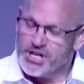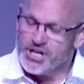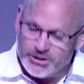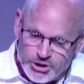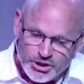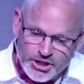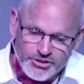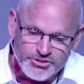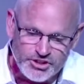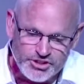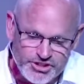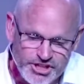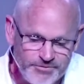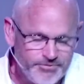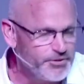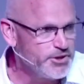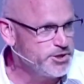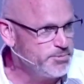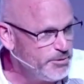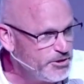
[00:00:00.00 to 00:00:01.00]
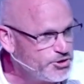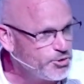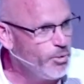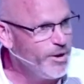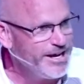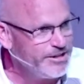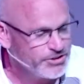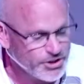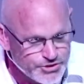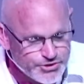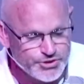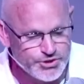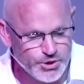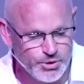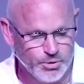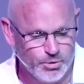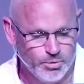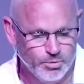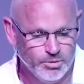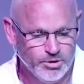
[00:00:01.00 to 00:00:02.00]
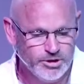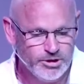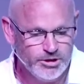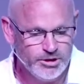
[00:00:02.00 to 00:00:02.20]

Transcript: See, look at the difference between the two.